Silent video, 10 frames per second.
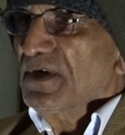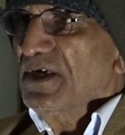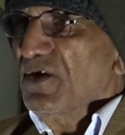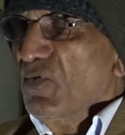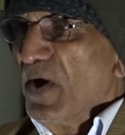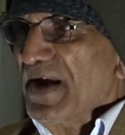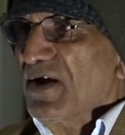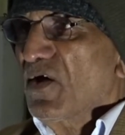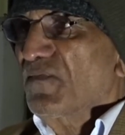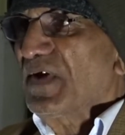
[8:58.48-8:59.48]

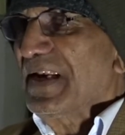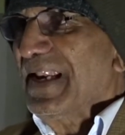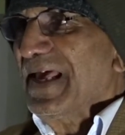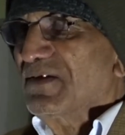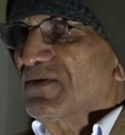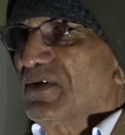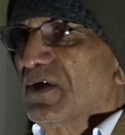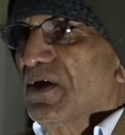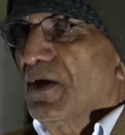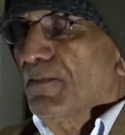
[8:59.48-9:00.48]
divide of a length.
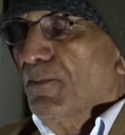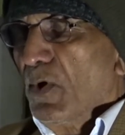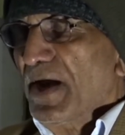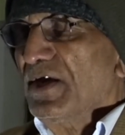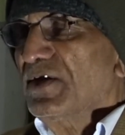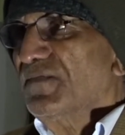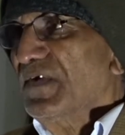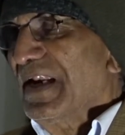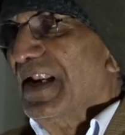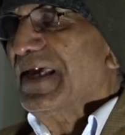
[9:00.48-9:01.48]
Point of
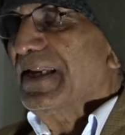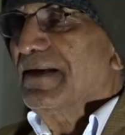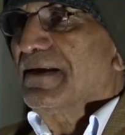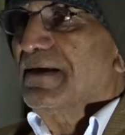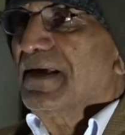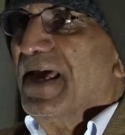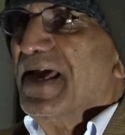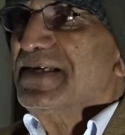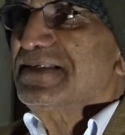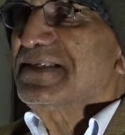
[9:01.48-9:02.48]
a line
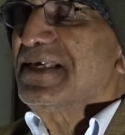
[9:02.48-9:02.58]
as